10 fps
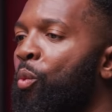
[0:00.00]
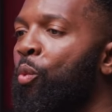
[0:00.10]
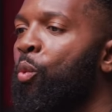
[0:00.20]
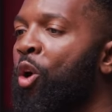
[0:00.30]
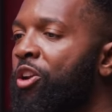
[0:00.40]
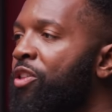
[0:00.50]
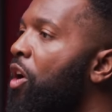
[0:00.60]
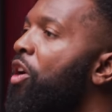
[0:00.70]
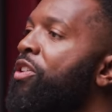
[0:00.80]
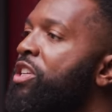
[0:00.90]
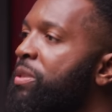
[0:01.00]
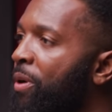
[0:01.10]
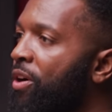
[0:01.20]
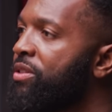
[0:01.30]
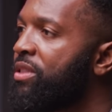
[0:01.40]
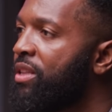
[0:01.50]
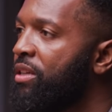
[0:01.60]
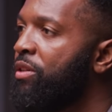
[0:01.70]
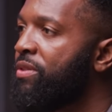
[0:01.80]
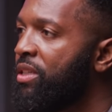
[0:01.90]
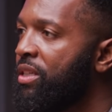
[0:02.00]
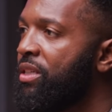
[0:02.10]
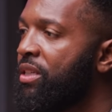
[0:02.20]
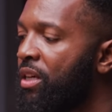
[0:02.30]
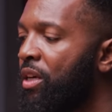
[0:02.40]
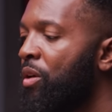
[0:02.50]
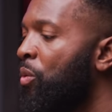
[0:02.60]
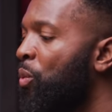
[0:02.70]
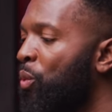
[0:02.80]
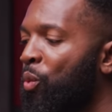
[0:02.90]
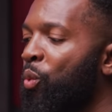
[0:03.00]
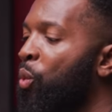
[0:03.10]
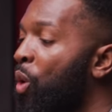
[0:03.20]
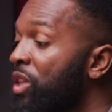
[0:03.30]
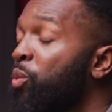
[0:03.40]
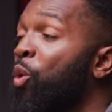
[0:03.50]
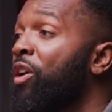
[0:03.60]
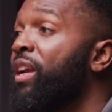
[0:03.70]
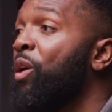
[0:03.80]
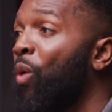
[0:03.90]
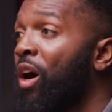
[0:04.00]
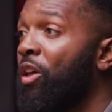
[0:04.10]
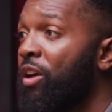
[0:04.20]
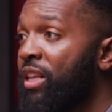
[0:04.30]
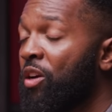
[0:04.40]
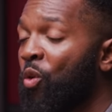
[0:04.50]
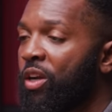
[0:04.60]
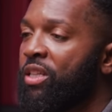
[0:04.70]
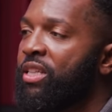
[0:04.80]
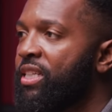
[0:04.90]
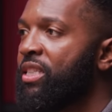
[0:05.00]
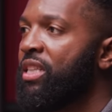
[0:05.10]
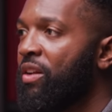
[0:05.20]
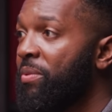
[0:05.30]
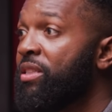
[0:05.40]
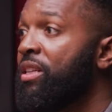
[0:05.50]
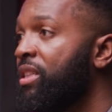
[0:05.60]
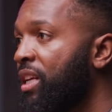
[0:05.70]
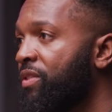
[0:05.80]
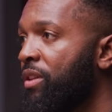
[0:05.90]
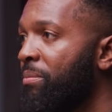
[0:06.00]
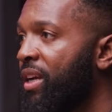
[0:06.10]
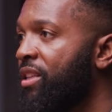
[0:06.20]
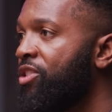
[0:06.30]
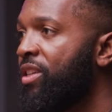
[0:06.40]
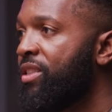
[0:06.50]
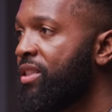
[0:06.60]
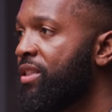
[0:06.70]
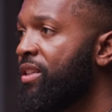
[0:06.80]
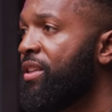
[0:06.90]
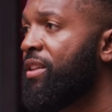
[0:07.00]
what are the hardest parts that you've seen? What's working well in the organizations that have been successful in making the transition?